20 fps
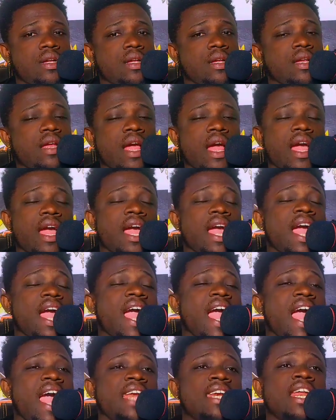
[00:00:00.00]
Yeah,
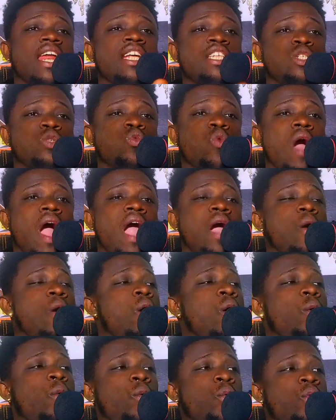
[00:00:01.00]
and that is why
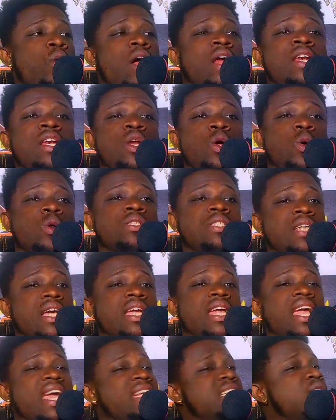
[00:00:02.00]
Rundel
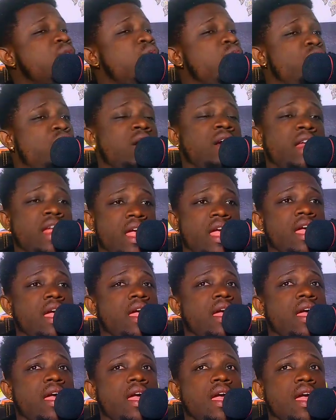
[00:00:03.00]
Tech is over there.
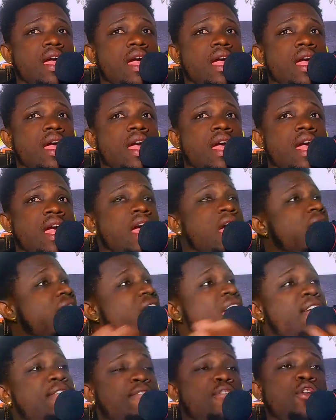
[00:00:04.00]

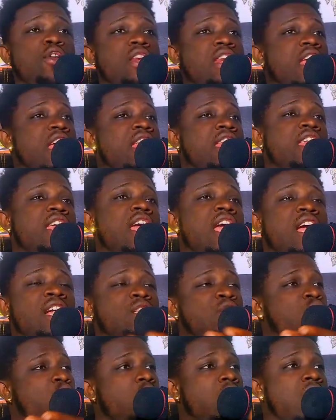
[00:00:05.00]
If you need
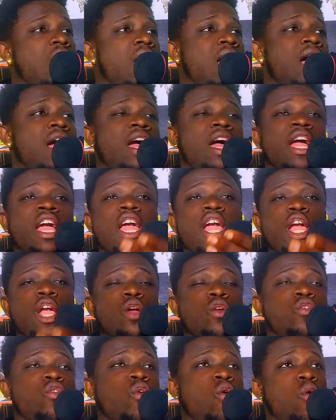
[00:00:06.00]
dollar,
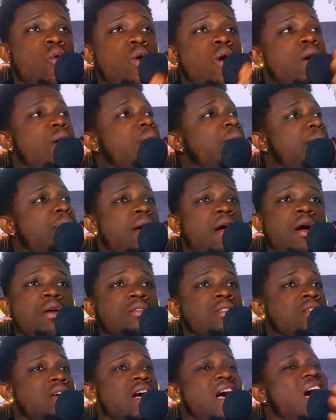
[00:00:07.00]
euro,
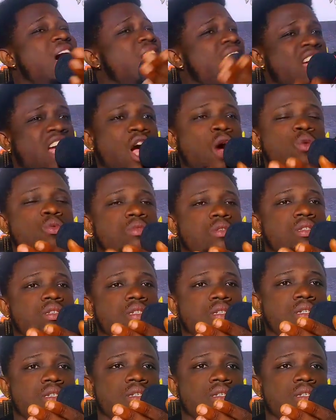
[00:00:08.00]
pounds accounts,